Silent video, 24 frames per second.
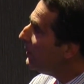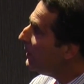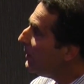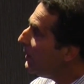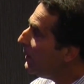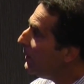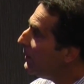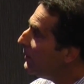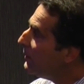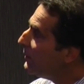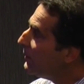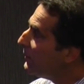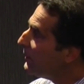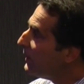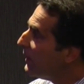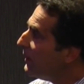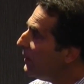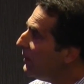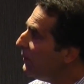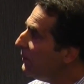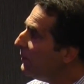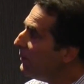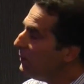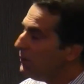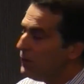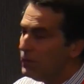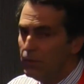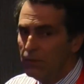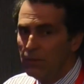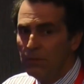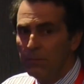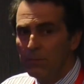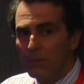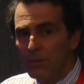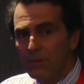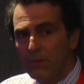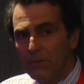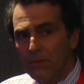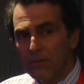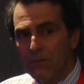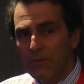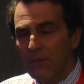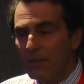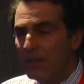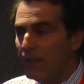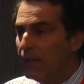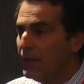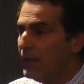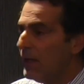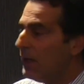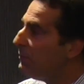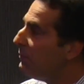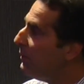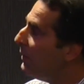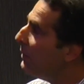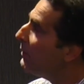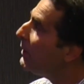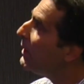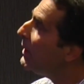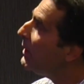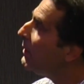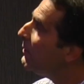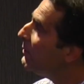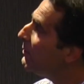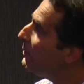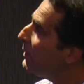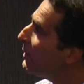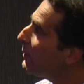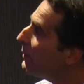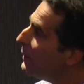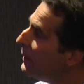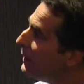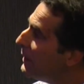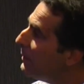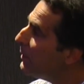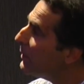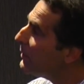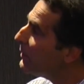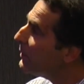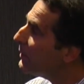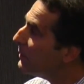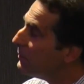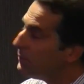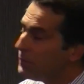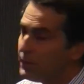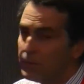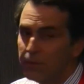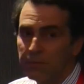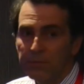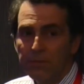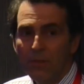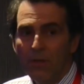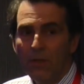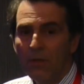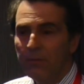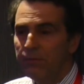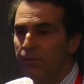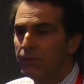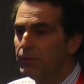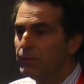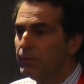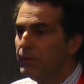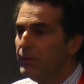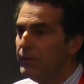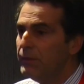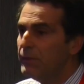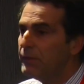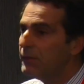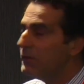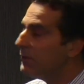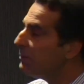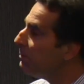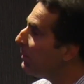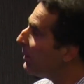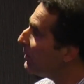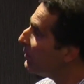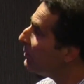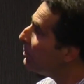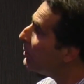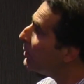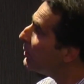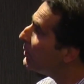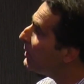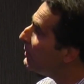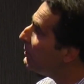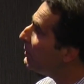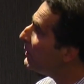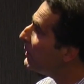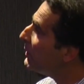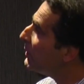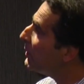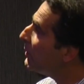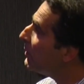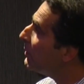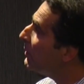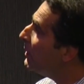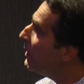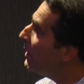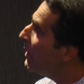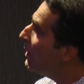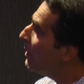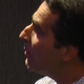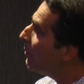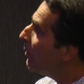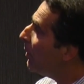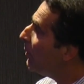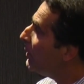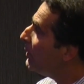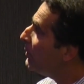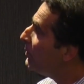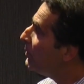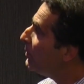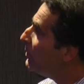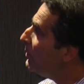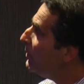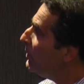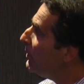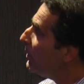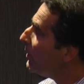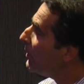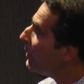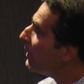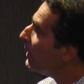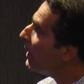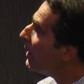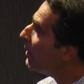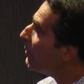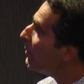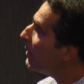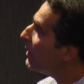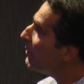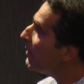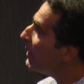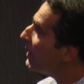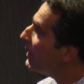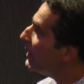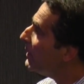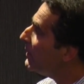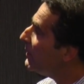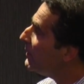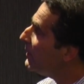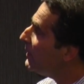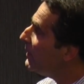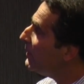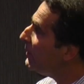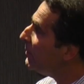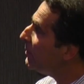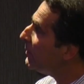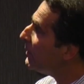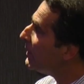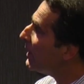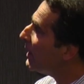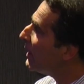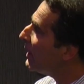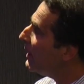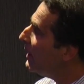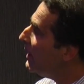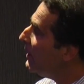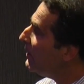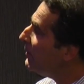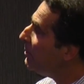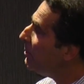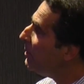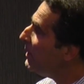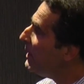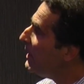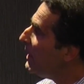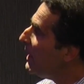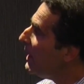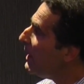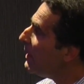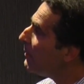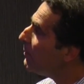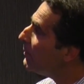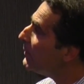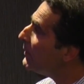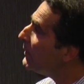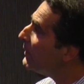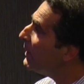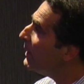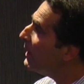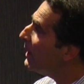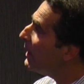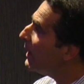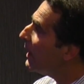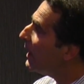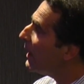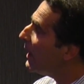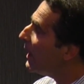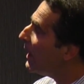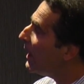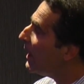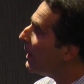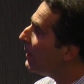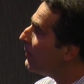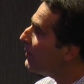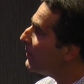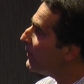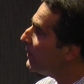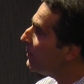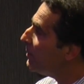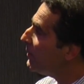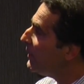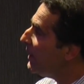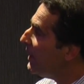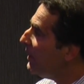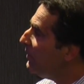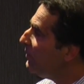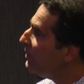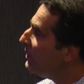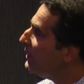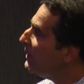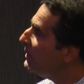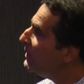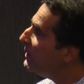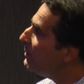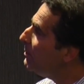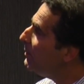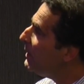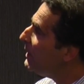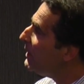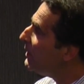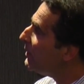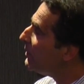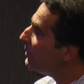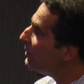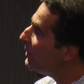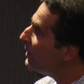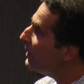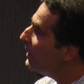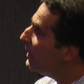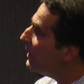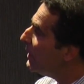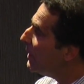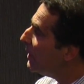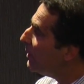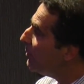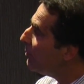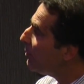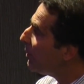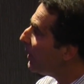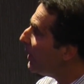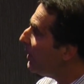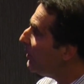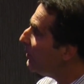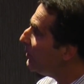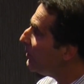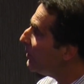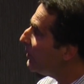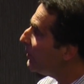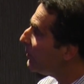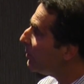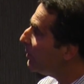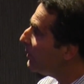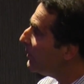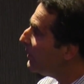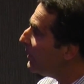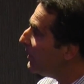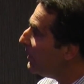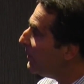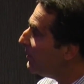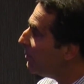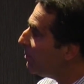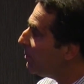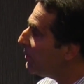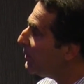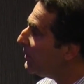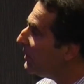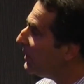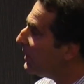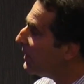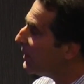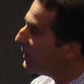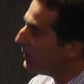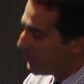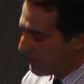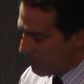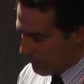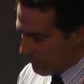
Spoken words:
The studies in humans are very, very limited for obvious reasons, much more difficult. What we do know, however, is these SPMs are substantially diminished in patients with these particular